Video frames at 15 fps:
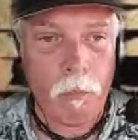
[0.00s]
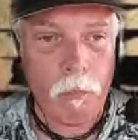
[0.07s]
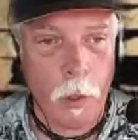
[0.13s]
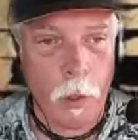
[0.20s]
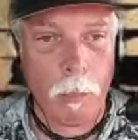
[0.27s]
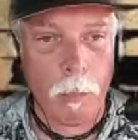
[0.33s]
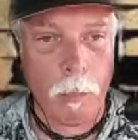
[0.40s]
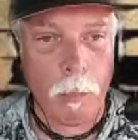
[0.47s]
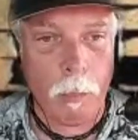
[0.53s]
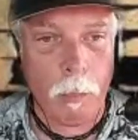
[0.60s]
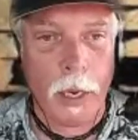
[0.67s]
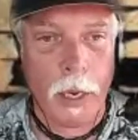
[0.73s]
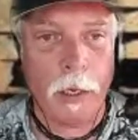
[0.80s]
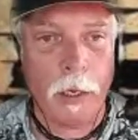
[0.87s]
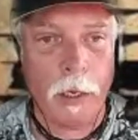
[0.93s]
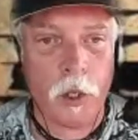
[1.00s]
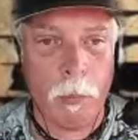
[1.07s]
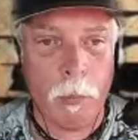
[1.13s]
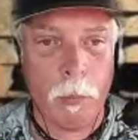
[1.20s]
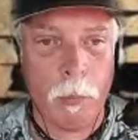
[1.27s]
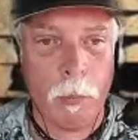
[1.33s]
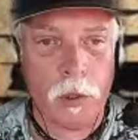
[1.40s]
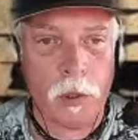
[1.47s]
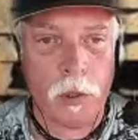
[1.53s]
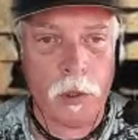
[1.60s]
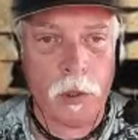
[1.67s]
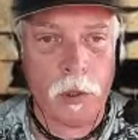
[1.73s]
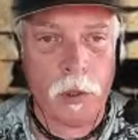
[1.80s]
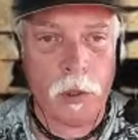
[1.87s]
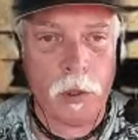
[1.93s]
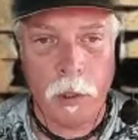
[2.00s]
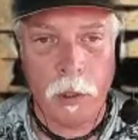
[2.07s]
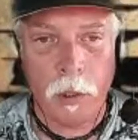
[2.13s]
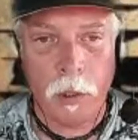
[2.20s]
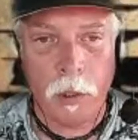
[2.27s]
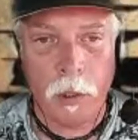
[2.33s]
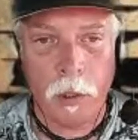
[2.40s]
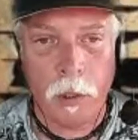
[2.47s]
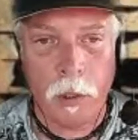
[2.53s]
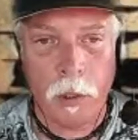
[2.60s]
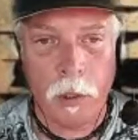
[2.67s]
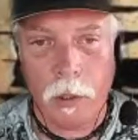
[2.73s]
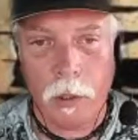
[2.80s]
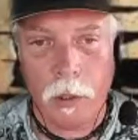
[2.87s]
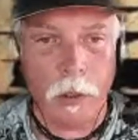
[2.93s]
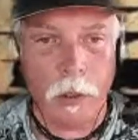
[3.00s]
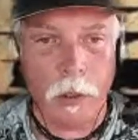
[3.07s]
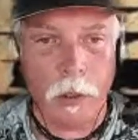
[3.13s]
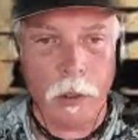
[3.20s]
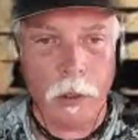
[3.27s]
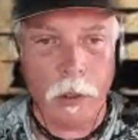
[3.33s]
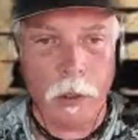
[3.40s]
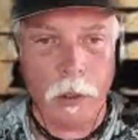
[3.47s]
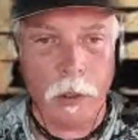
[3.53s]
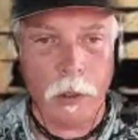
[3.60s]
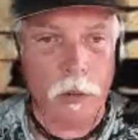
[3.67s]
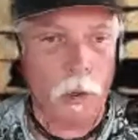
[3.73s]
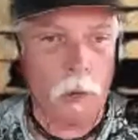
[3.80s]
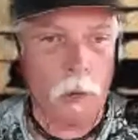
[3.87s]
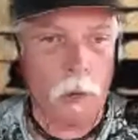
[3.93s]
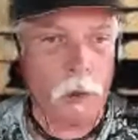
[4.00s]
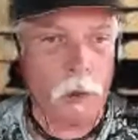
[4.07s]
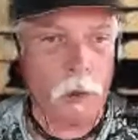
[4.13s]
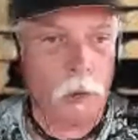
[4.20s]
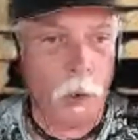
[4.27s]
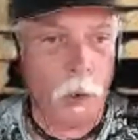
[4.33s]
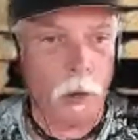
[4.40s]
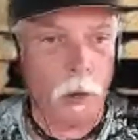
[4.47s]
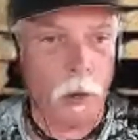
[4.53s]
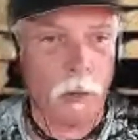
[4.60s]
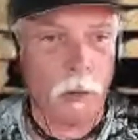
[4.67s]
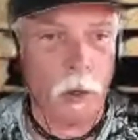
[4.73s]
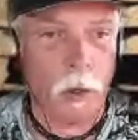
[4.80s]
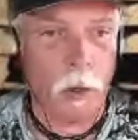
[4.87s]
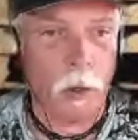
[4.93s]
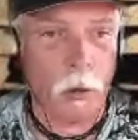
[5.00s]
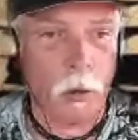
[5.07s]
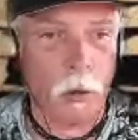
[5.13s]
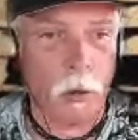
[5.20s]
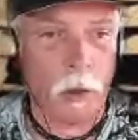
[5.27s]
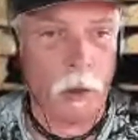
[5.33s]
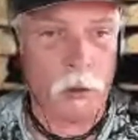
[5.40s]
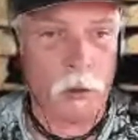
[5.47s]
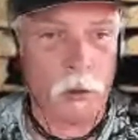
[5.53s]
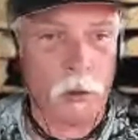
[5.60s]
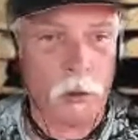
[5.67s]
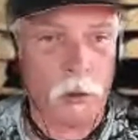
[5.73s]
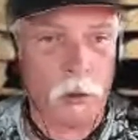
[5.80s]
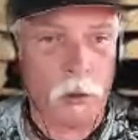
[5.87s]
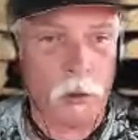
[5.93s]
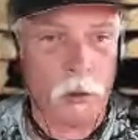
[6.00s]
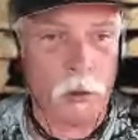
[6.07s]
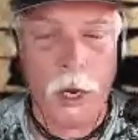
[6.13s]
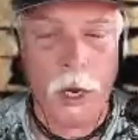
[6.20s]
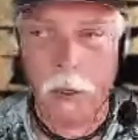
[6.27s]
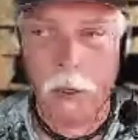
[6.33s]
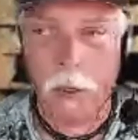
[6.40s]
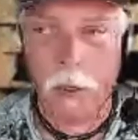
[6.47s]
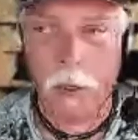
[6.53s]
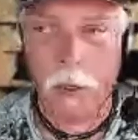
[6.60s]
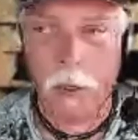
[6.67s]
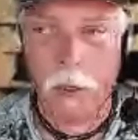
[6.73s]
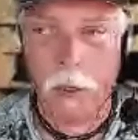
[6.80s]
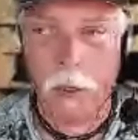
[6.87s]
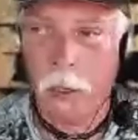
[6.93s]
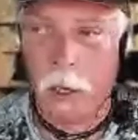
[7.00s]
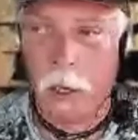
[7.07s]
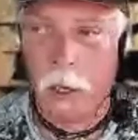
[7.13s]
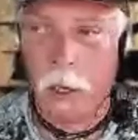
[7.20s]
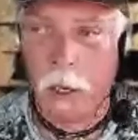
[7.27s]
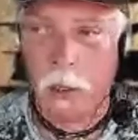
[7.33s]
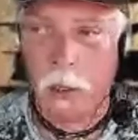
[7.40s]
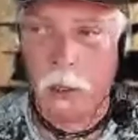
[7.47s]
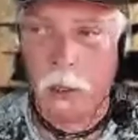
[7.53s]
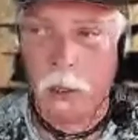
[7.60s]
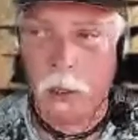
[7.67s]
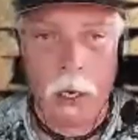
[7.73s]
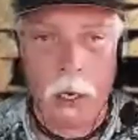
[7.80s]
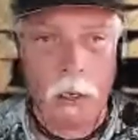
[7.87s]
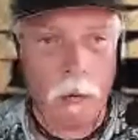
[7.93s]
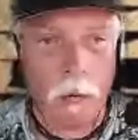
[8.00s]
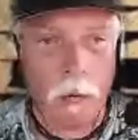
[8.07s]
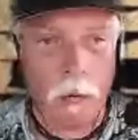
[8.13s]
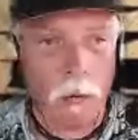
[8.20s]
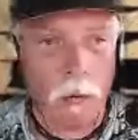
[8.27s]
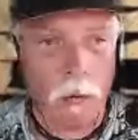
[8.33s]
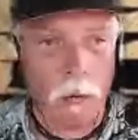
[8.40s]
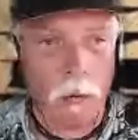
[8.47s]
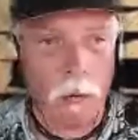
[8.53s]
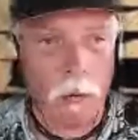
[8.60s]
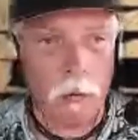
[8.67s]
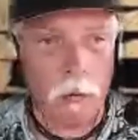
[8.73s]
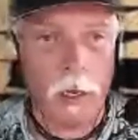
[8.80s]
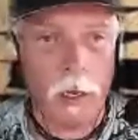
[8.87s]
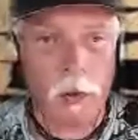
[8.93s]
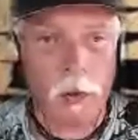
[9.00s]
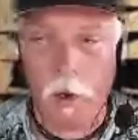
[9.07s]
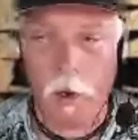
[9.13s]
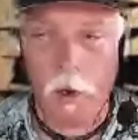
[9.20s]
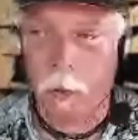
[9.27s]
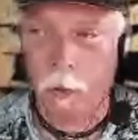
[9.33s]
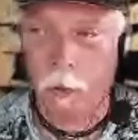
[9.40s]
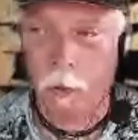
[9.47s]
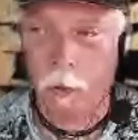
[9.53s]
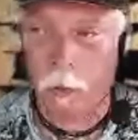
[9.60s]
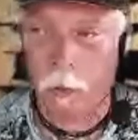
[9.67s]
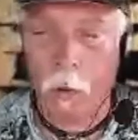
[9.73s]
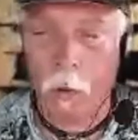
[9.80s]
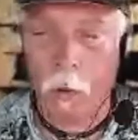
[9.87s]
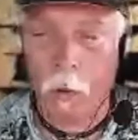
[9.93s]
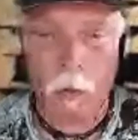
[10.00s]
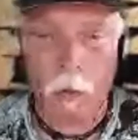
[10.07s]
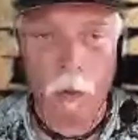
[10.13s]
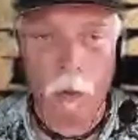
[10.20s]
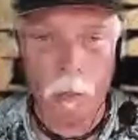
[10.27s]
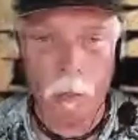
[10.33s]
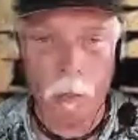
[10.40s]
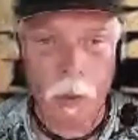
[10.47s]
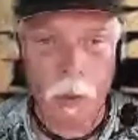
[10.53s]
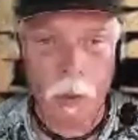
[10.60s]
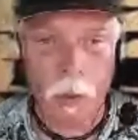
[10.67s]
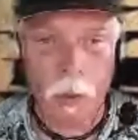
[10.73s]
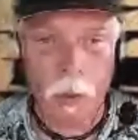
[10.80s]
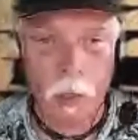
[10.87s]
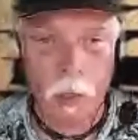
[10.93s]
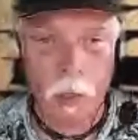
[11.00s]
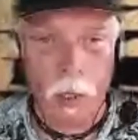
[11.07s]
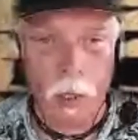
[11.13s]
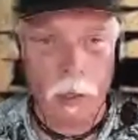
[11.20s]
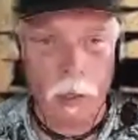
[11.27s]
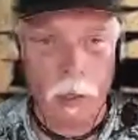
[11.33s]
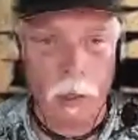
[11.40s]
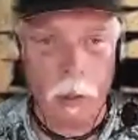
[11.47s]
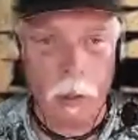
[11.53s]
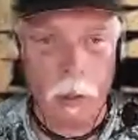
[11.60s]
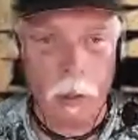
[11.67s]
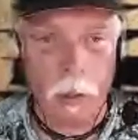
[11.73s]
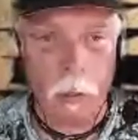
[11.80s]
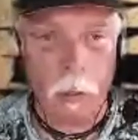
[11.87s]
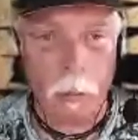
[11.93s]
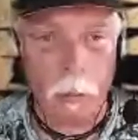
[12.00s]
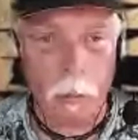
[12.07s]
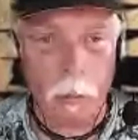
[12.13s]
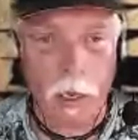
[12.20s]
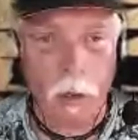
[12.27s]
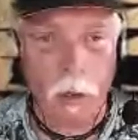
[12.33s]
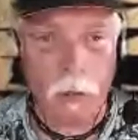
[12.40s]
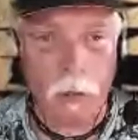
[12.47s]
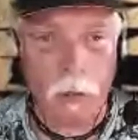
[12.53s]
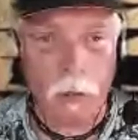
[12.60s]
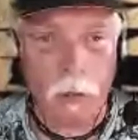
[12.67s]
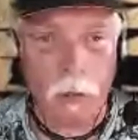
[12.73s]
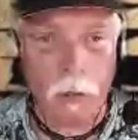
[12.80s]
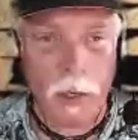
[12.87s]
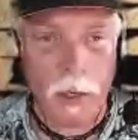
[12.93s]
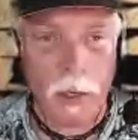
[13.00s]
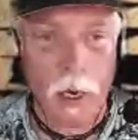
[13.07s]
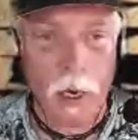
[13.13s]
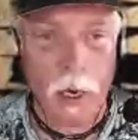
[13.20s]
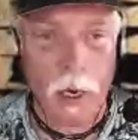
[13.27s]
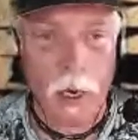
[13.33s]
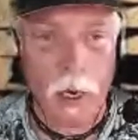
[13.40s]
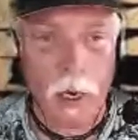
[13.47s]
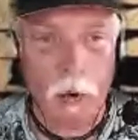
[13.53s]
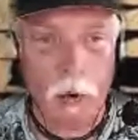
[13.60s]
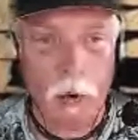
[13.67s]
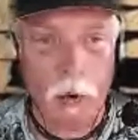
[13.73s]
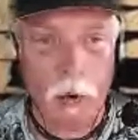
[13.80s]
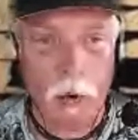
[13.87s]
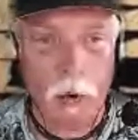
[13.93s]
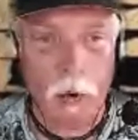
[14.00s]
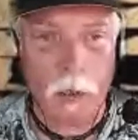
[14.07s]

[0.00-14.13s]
He went back into chambers. He took off his robe. So he was just wearing, a suit jacket, and he had the flags all removed from the courtroom. And then he went back out and sat down and